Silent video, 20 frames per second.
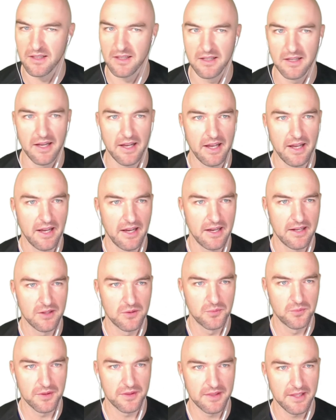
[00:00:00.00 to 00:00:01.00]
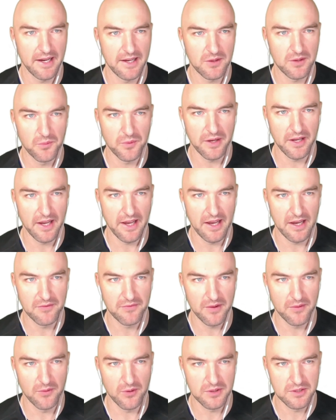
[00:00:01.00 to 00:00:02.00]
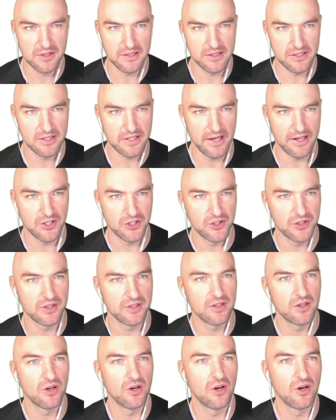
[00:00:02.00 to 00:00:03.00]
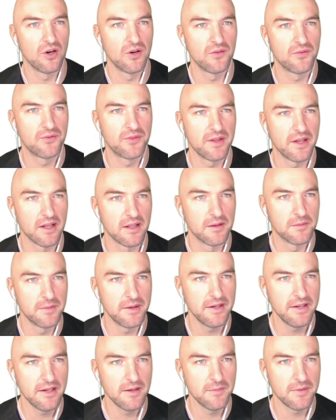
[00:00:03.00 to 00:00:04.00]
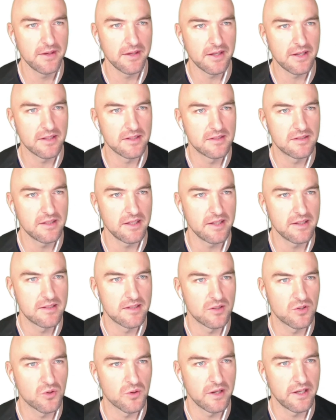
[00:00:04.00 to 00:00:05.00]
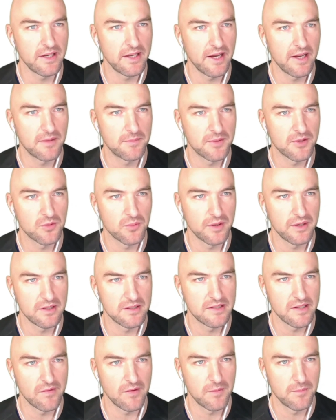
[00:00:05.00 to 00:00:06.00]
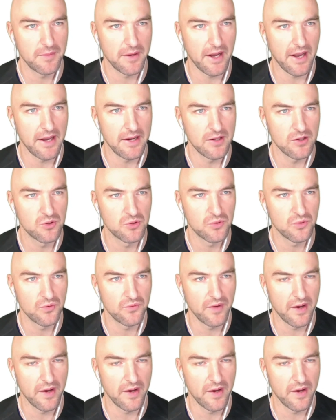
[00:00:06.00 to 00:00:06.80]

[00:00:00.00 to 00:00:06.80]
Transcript: And with that, we have a voxelization of the aluminium, and you can see it's a 28 by 27 by 82